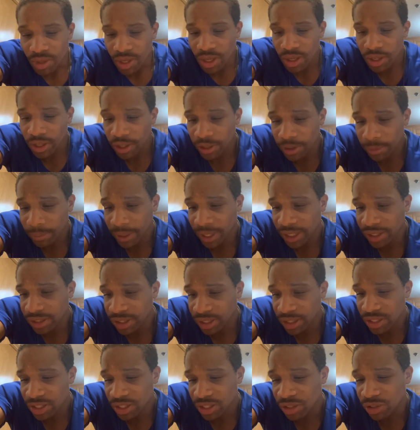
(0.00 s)
I
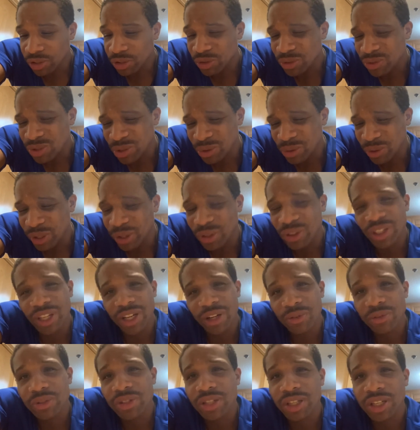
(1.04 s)
think it's a little too early, I
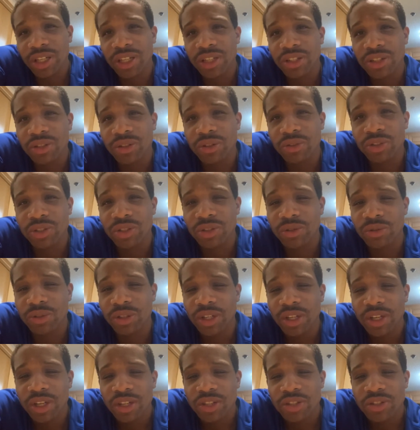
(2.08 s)
would say, you know,
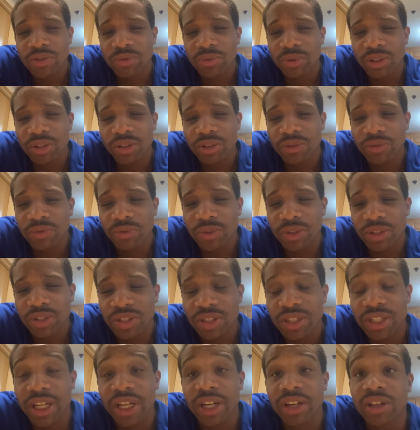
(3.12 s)
to really enforce
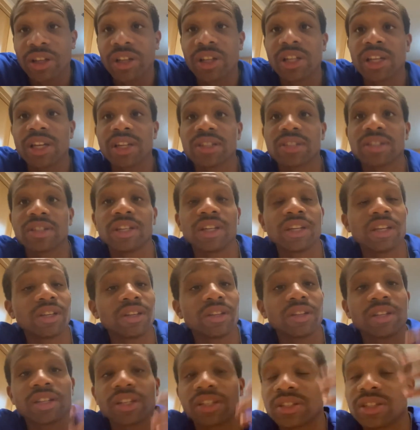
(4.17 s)
this. Now, unless
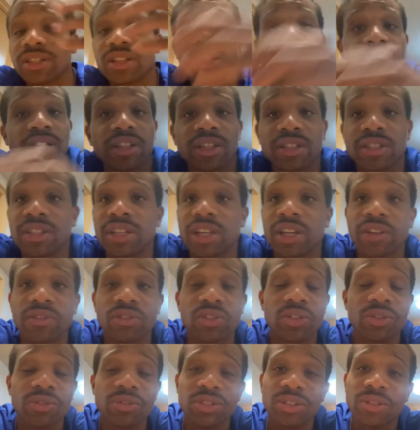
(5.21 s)
they, like I said, unless they
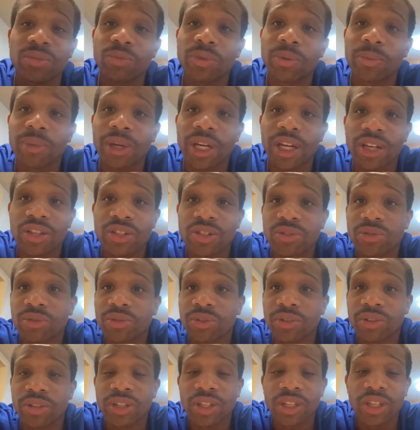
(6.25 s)
have children with masks
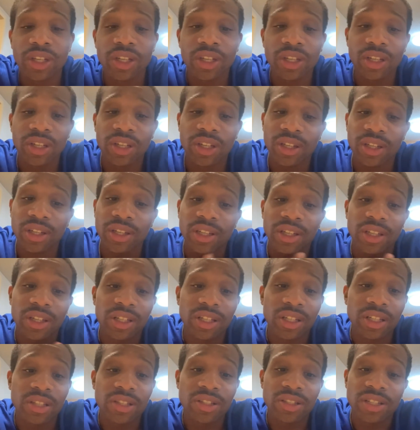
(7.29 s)
on
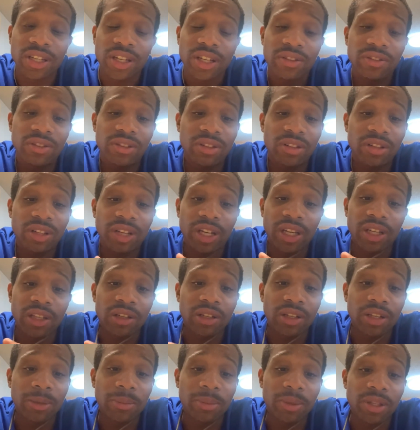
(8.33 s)
and they just have to, like,
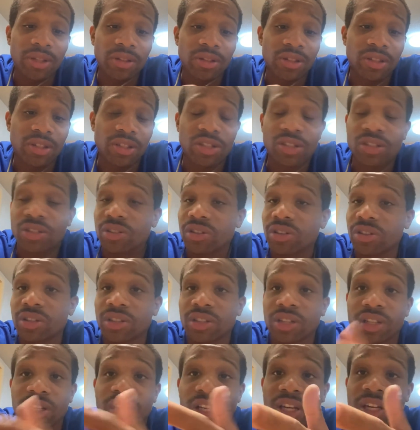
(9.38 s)
limit
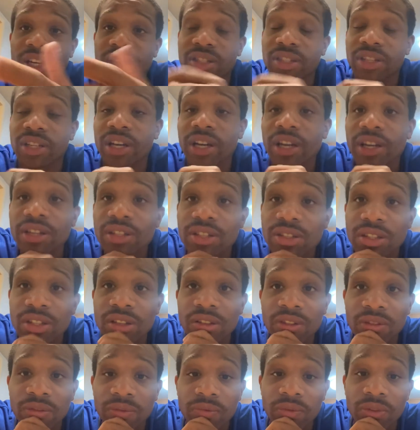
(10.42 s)
the class size,
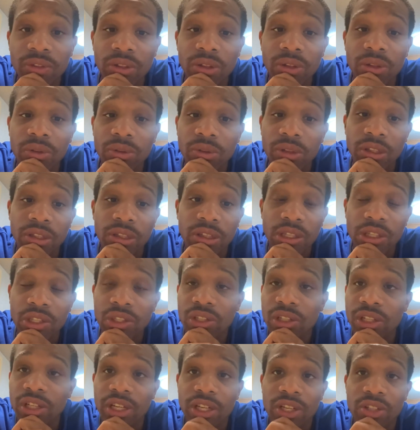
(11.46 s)
you know, in
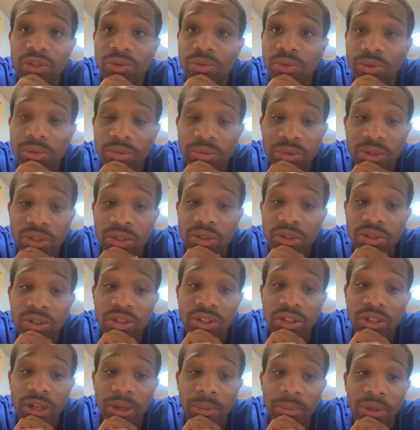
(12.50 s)
each classroom.
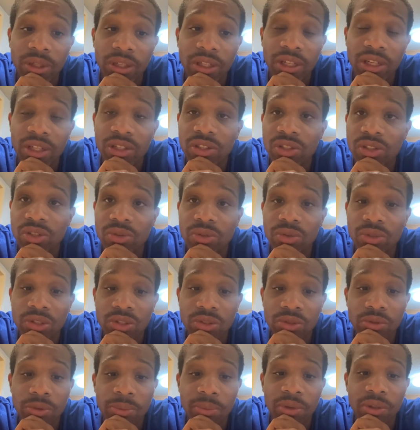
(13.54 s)
Seriously, I mean, a lot of these
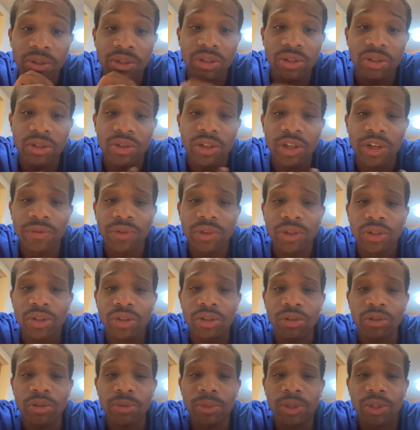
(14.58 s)
schools do. But, you know, Governor
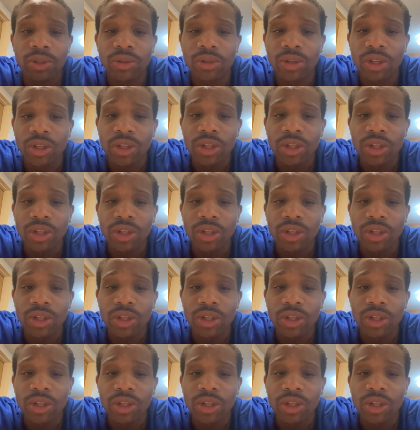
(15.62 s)
Cuomo